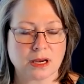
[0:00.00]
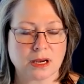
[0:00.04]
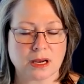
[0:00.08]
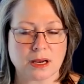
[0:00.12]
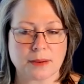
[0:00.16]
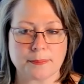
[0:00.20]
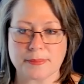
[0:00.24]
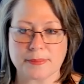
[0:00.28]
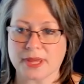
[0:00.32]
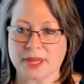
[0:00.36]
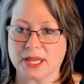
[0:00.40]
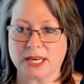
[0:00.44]

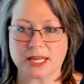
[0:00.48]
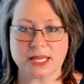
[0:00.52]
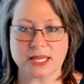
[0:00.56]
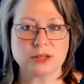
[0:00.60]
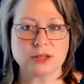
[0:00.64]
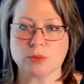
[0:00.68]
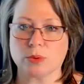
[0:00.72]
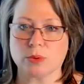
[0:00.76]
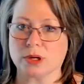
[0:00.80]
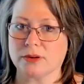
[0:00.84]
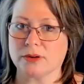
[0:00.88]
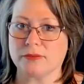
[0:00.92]
And
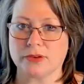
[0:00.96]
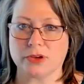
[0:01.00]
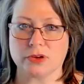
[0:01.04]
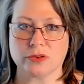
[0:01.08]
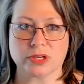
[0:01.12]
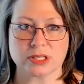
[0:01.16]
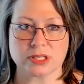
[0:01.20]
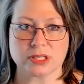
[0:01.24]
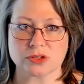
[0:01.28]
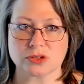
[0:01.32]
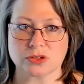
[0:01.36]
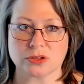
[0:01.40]
either one of you
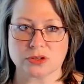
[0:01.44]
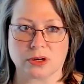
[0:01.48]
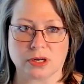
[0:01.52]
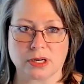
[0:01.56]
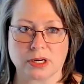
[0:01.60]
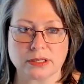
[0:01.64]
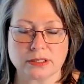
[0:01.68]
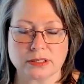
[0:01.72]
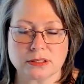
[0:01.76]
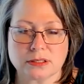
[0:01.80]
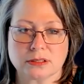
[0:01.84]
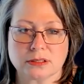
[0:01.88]
can
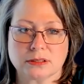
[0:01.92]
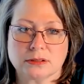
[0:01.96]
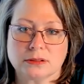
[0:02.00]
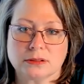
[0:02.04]
start.